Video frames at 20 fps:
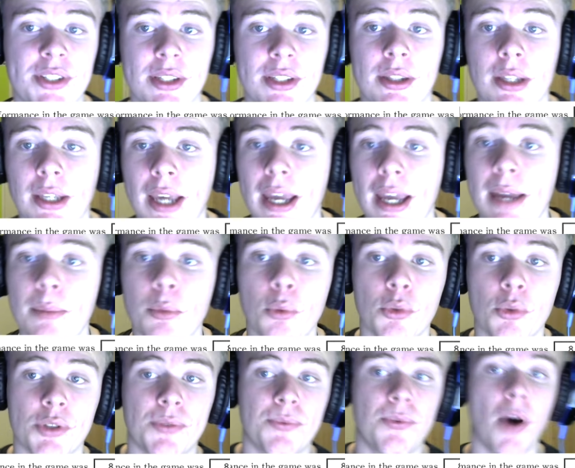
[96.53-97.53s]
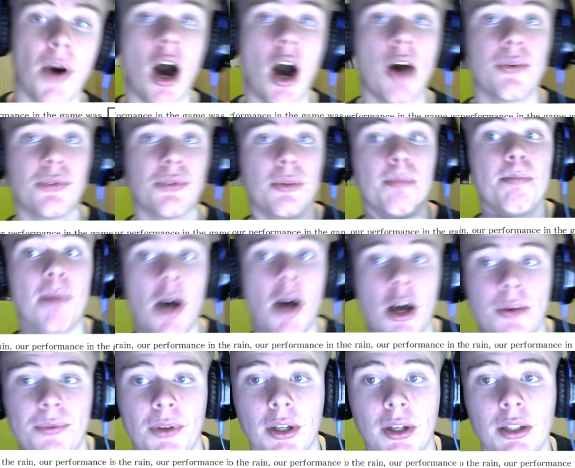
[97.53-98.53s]
in the game was far from
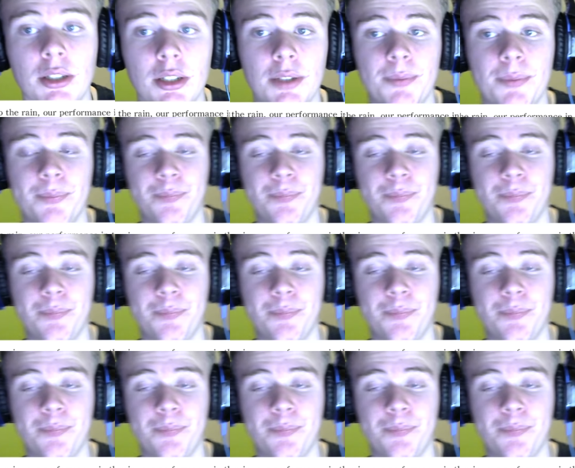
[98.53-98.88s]
perfect.